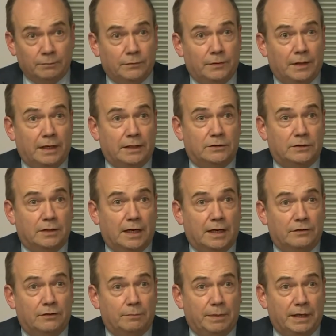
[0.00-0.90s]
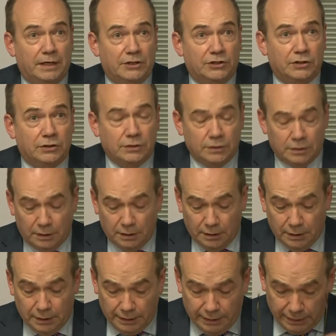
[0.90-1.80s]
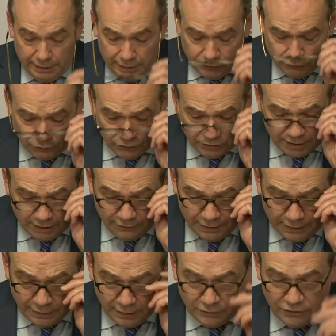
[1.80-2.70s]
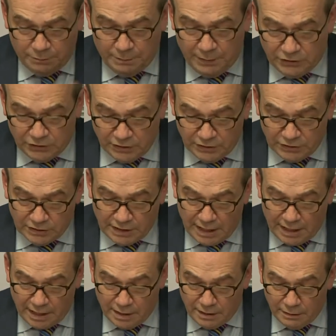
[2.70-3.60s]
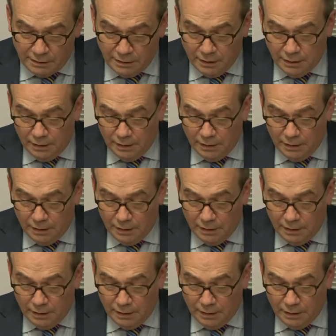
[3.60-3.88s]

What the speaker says: that the patient is receiving specialist care